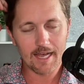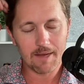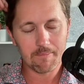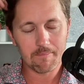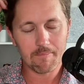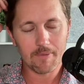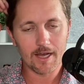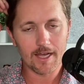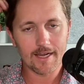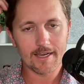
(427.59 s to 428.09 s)

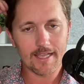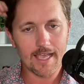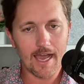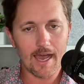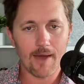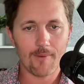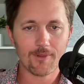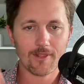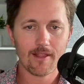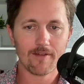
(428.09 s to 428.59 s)
But
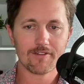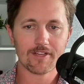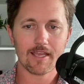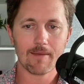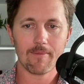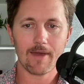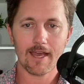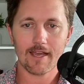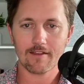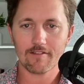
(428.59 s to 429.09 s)
yeah, I would love to
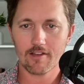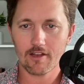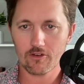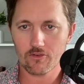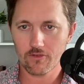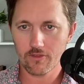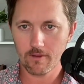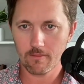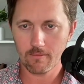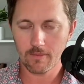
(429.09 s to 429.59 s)
get back in touch
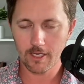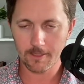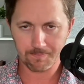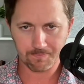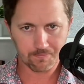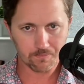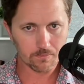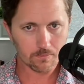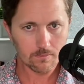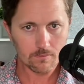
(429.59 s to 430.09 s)
with them. But
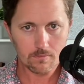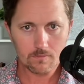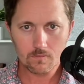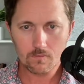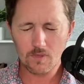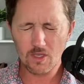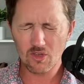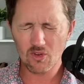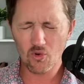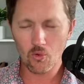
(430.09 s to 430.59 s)

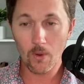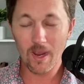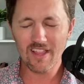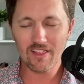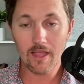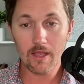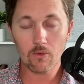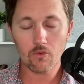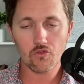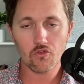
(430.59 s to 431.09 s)
great
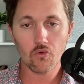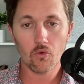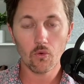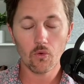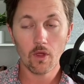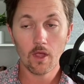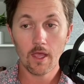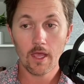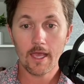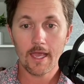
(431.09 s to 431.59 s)
language
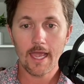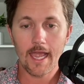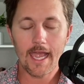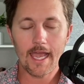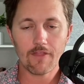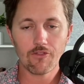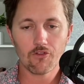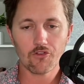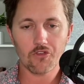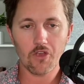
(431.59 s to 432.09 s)
school.
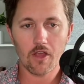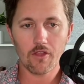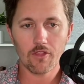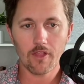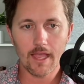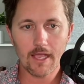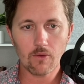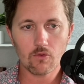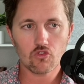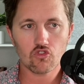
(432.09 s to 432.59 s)
And there's
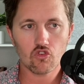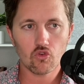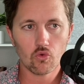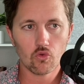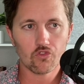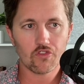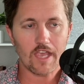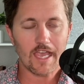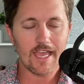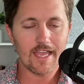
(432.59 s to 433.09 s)
language
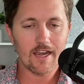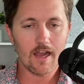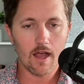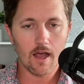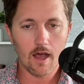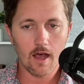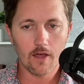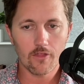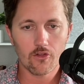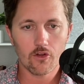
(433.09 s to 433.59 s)
schools in
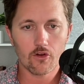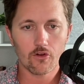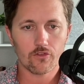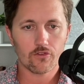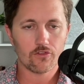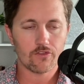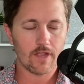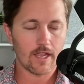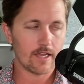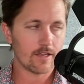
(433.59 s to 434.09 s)
other
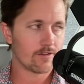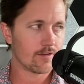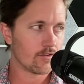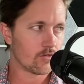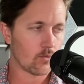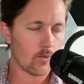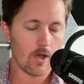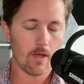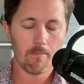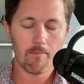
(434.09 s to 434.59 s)
states
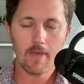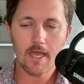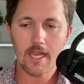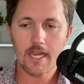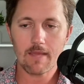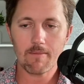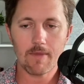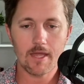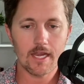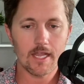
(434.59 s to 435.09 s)
as well,
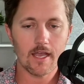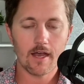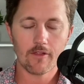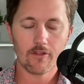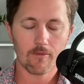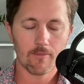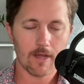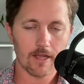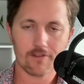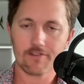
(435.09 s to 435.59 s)
many, many
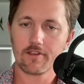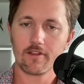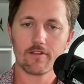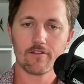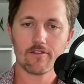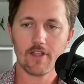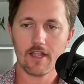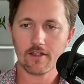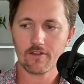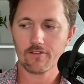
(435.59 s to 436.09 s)
other Mexican
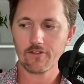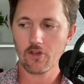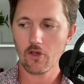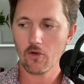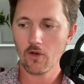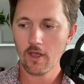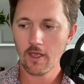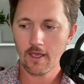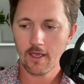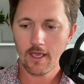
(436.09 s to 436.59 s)
states.
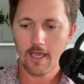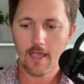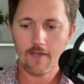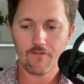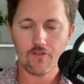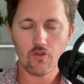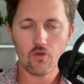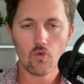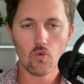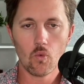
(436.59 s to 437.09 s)
So
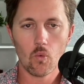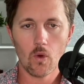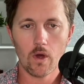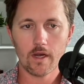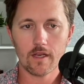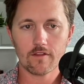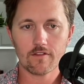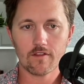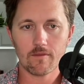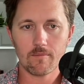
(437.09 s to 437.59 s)
if you
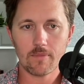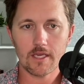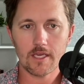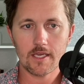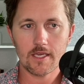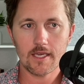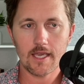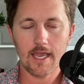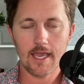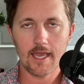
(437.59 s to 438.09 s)
wanted to
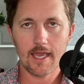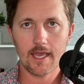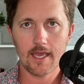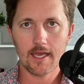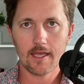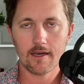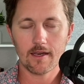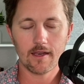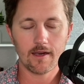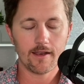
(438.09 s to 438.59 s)
be
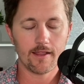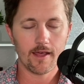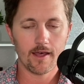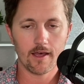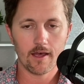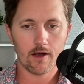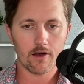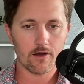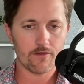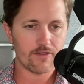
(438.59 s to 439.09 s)
in
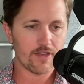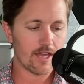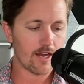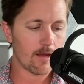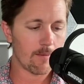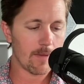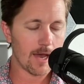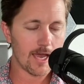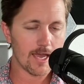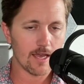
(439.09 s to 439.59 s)
the
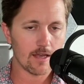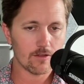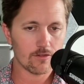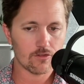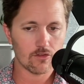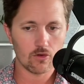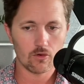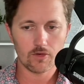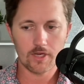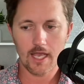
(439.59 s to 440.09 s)
Riviera Maya,
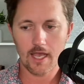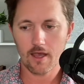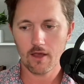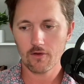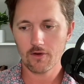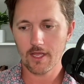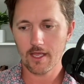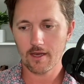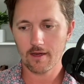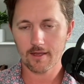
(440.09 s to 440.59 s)
so
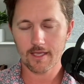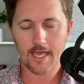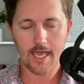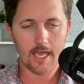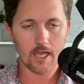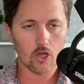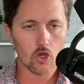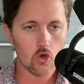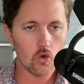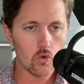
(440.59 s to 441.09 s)
down in
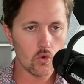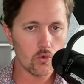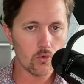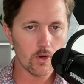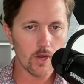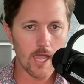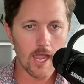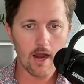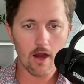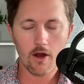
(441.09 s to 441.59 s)

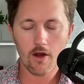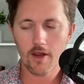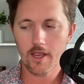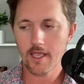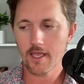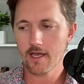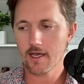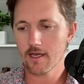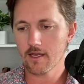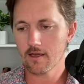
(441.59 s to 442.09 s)
Cancun
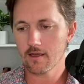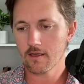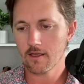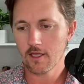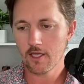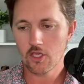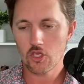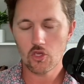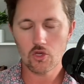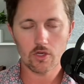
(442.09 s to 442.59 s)
area,
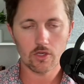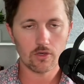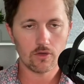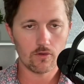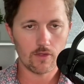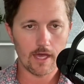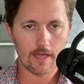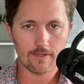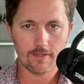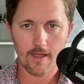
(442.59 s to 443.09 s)
you could do
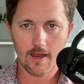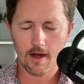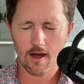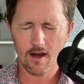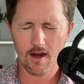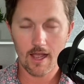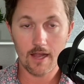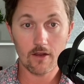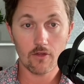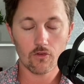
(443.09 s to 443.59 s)
that
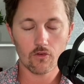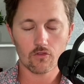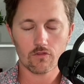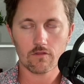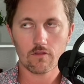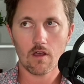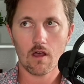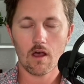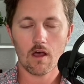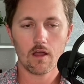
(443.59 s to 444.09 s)
there. I know there's
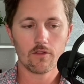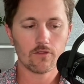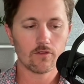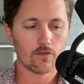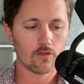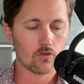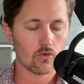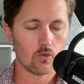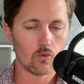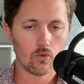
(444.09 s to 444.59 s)
tons
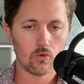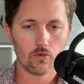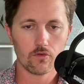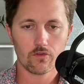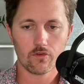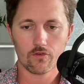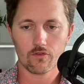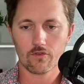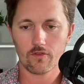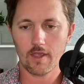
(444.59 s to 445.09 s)
of
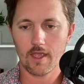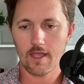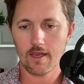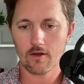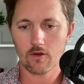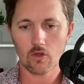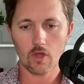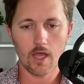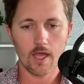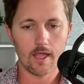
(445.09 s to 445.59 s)
schools. There's
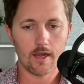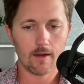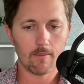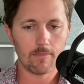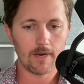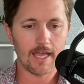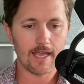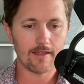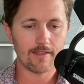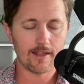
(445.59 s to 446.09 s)
in
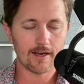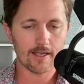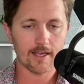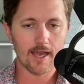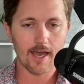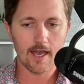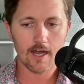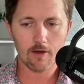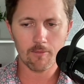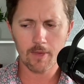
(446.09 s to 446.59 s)
Playa del
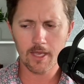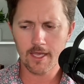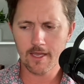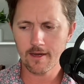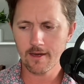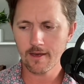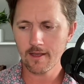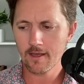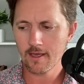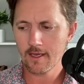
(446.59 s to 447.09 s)
Carmen.